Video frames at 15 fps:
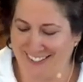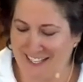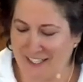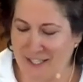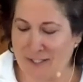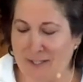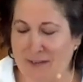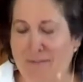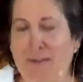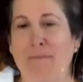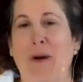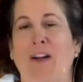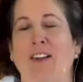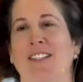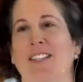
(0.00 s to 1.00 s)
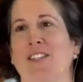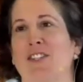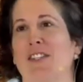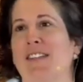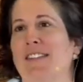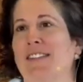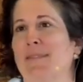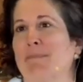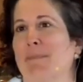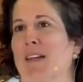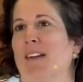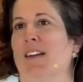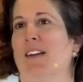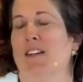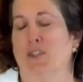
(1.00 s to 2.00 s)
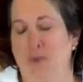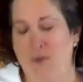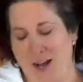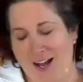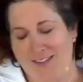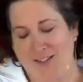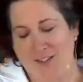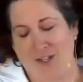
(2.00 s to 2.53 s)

conservative politicians do not